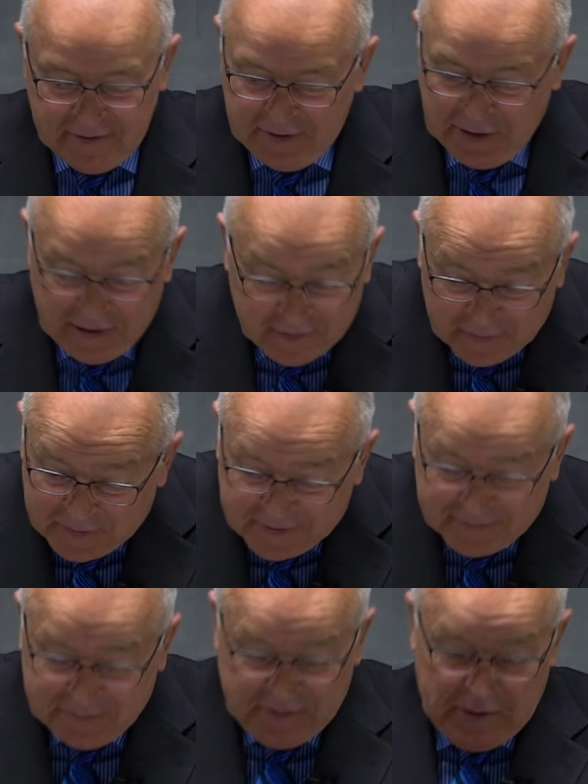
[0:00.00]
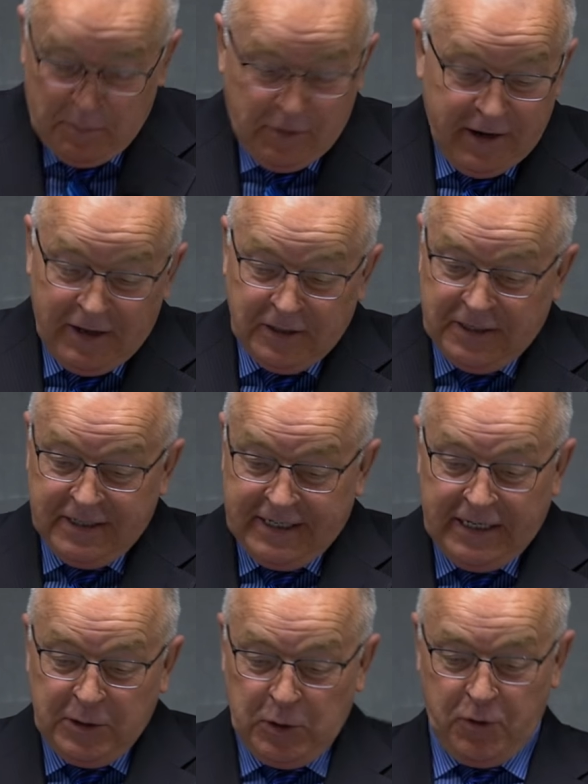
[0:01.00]
he pronounced this
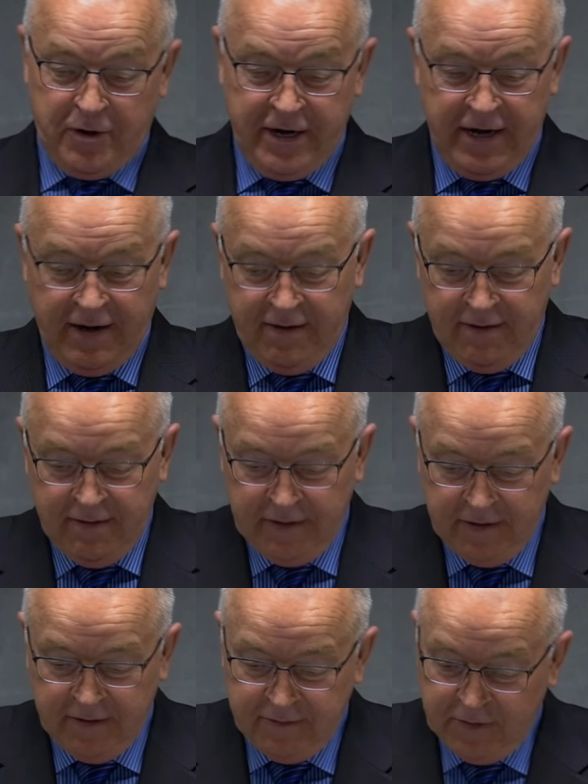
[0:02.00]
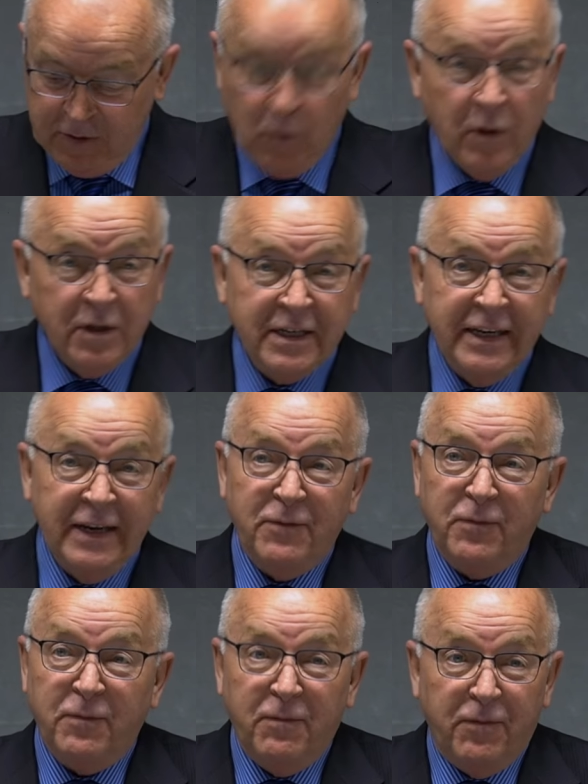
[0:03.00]
against the tree. No one's going to eat
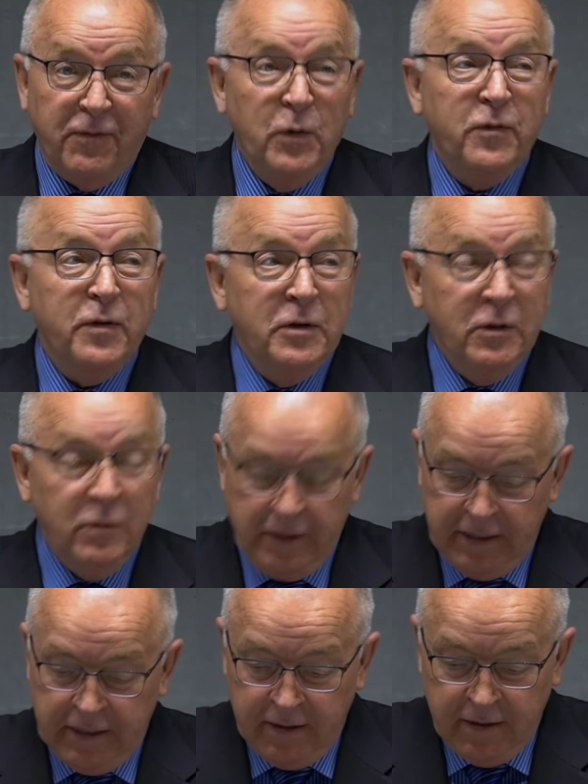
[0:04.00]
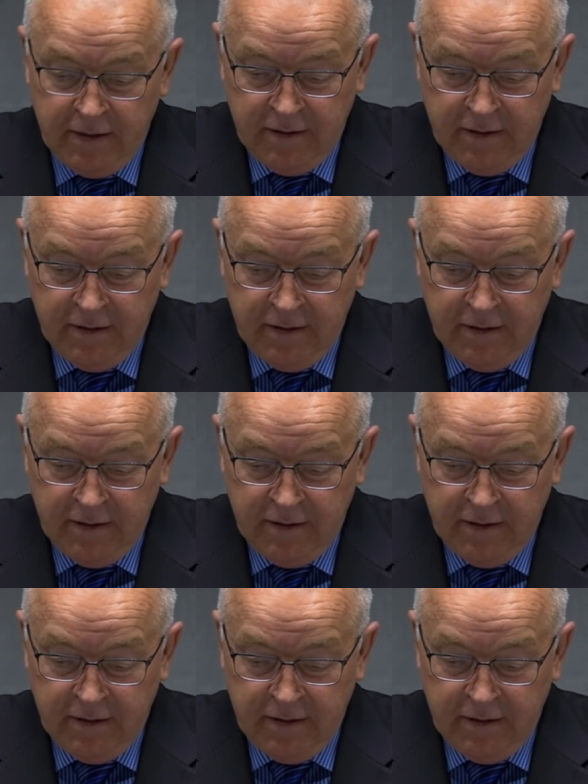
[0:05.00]
fruit from you again.